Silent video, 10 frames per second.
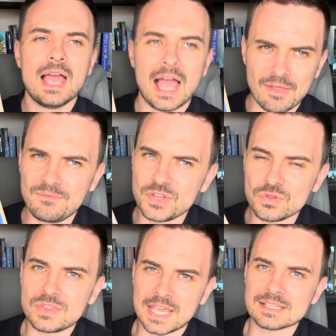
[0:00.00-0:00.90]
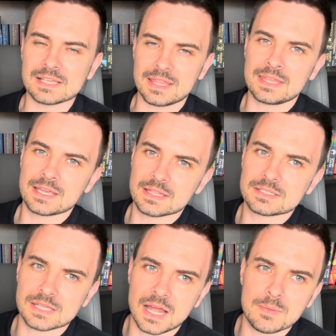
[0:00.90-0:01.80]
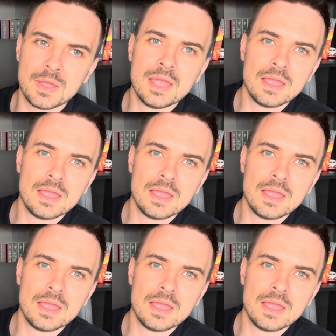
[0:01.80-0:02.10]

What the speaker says: A few things I think at the time,